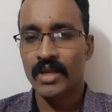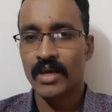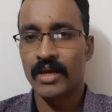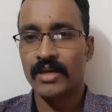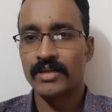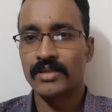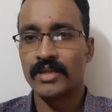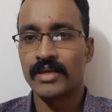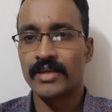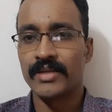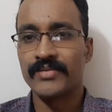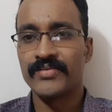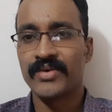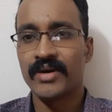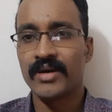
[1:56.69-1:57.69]
and the
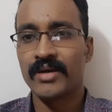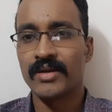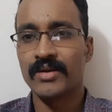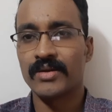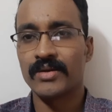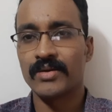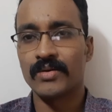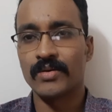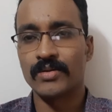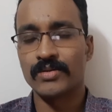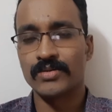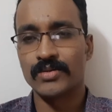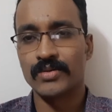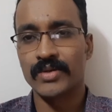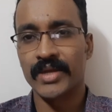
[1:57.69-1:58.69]
river
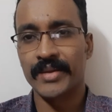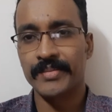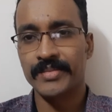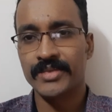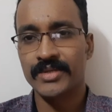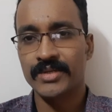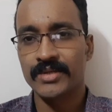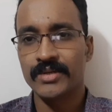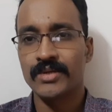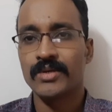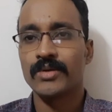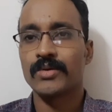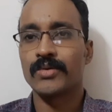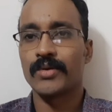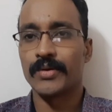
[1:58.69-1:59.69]
also named
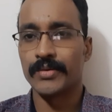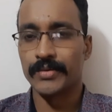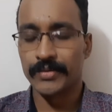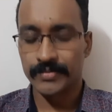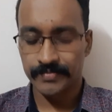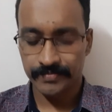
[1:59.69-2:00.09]
Congo.